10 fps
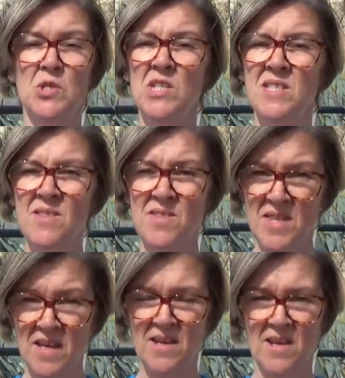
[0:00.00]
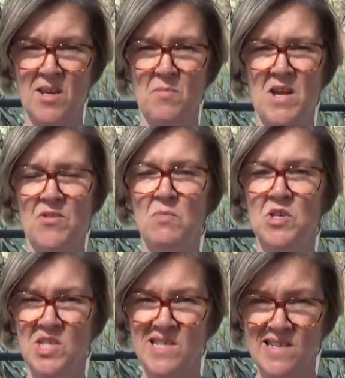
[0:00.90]
just thinking about
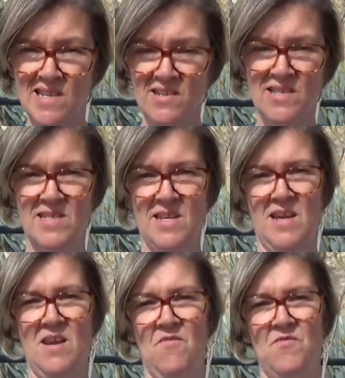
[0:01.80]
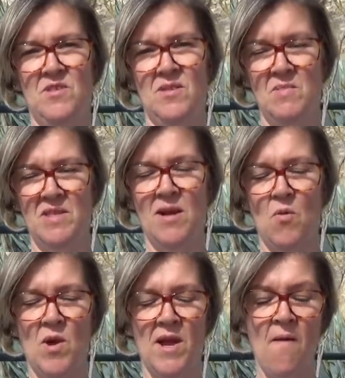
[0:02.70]
them, just lusting after them in
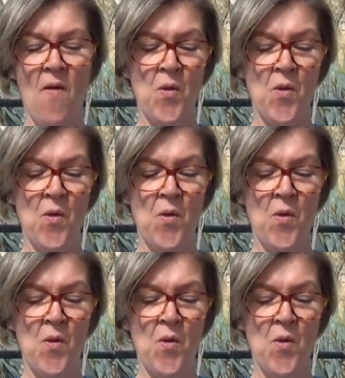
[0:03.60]
that way